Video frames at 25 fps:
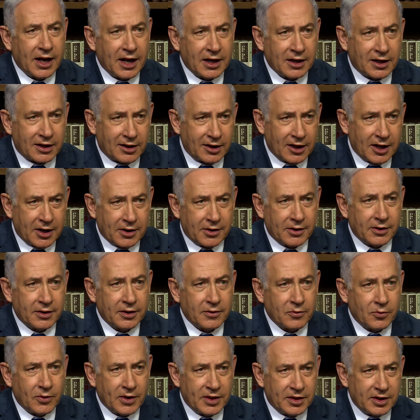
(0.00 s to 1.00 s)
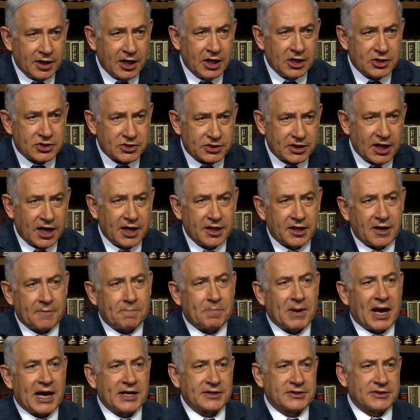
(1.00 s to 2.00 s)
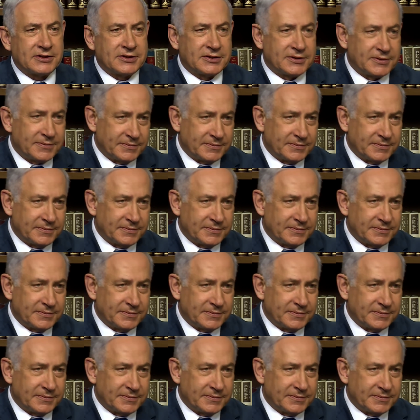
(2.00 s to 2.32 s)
and clearer with each day that passes.